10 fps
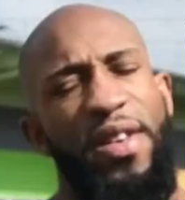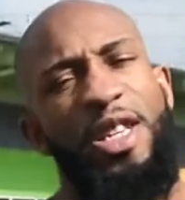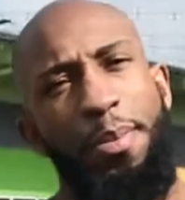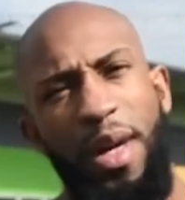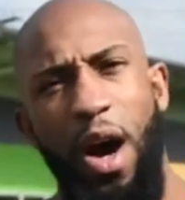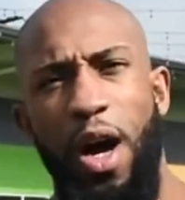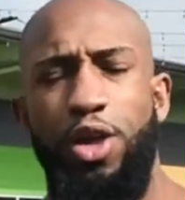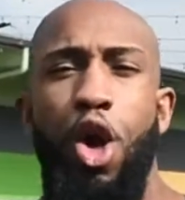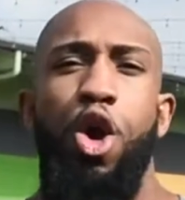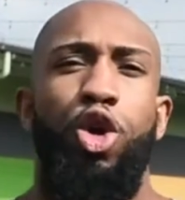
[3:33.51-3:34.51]
and it's
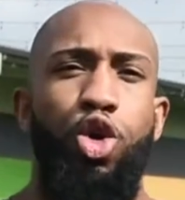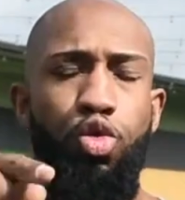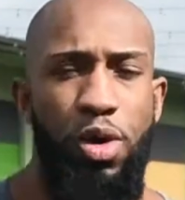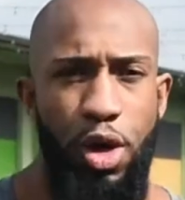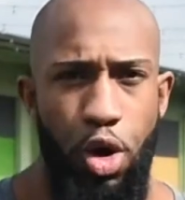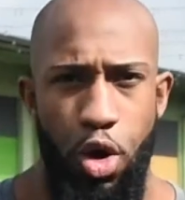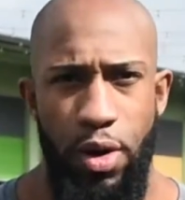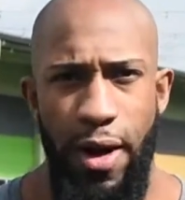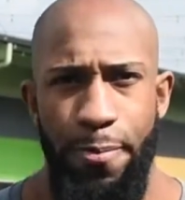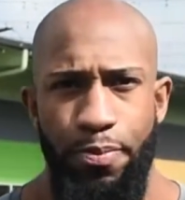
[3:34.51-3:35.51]
because you didn't
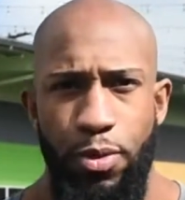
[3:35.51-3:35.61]
earn it.